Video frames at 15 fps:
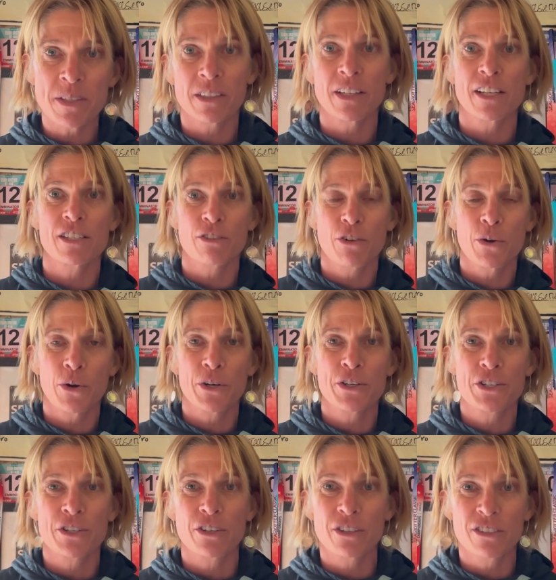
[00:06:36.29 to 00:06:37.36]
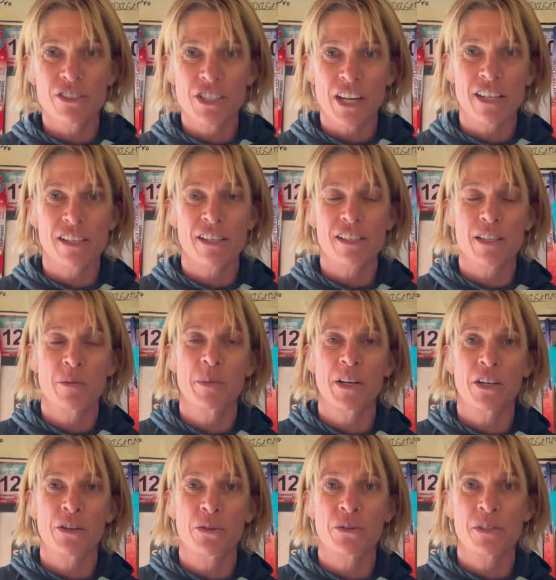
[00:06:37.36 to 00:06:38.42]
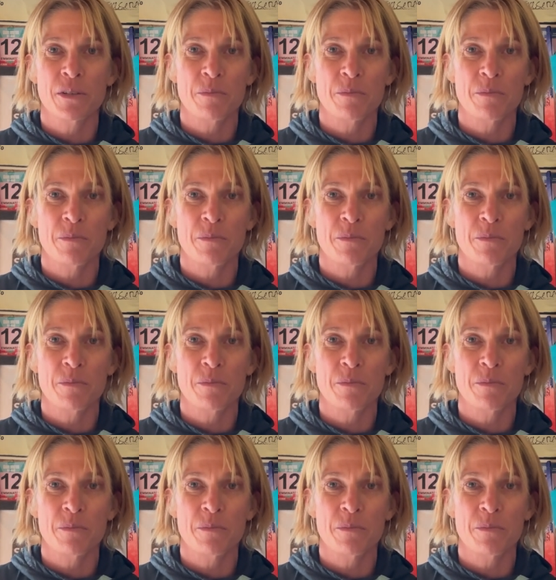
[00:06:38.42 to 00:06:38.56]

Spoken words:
unless of course you're chasing somebody who's